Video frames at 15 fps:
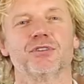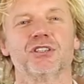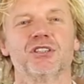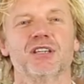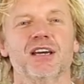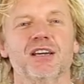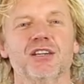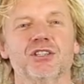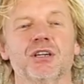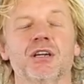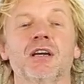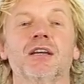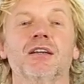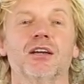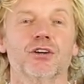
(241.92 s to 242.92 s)
the sage,
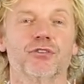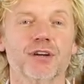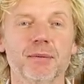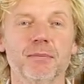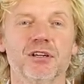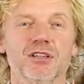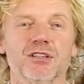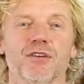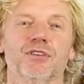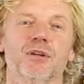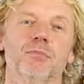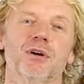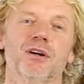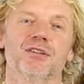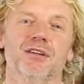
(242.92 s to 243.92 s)
the creaminess of the
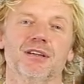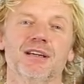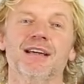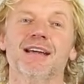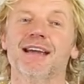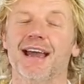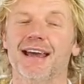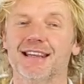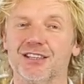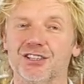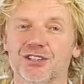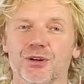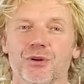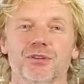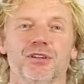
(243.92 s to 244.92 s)
butter, and the
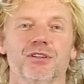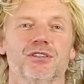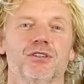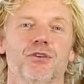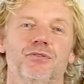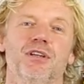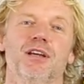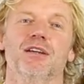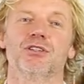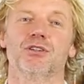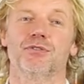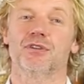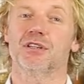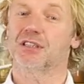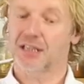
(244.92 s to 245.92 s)
saltiness of the
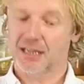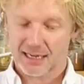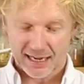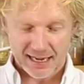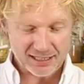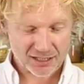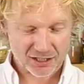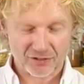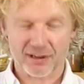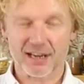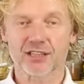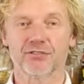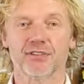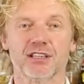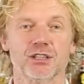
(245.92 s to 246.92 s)
anchovies. It's a
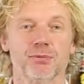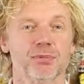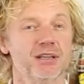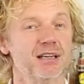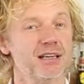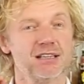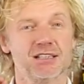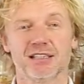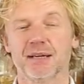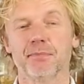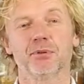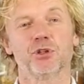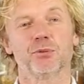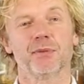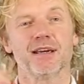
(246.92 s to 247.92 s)
great recipe.
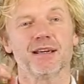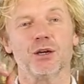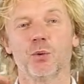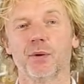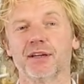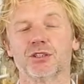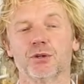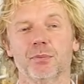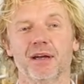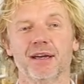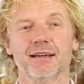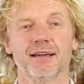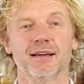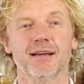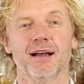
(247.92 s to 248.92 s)
Simple to make, quick to
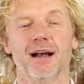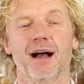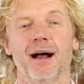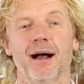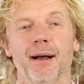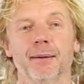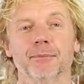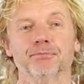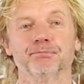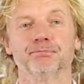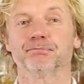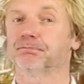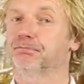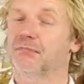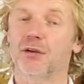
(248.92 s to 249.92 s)
make. Um,
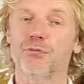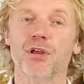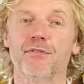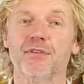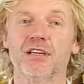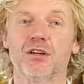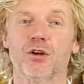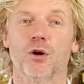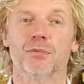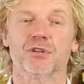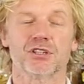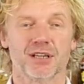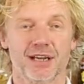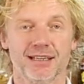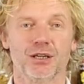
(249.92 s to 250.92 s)
if you have any
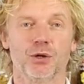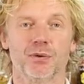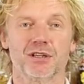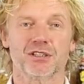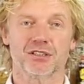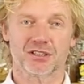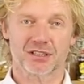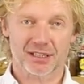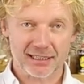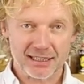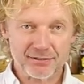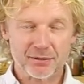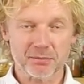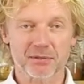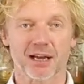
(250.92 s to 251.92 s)
comments, any questions,
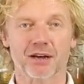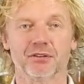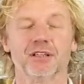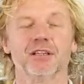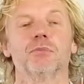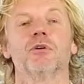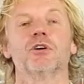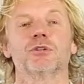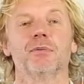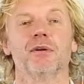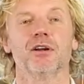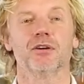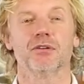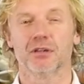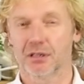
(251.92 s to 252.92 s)
leave them down in the box
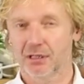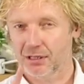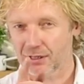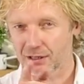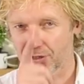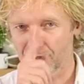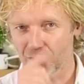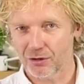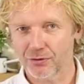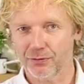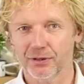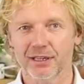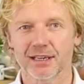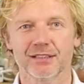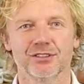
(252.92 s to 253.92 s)
below. Don't
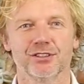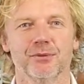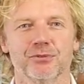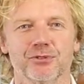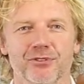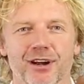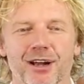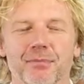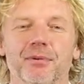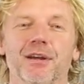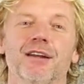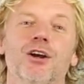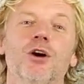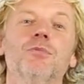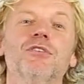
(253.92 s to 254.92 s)
forget to subscribe
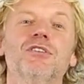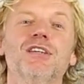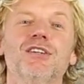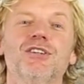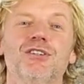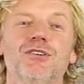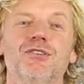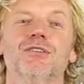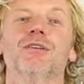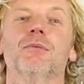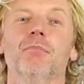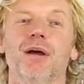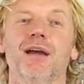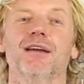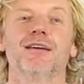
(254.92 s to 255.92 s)
and hope to see you soon
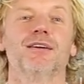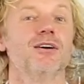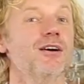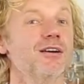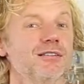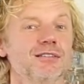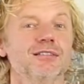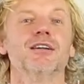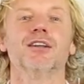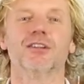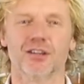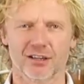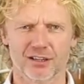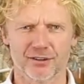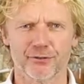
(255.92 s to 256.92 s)
back on
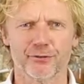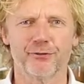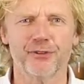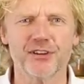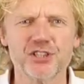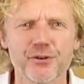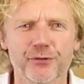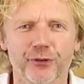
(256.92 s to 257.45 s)
another Fishy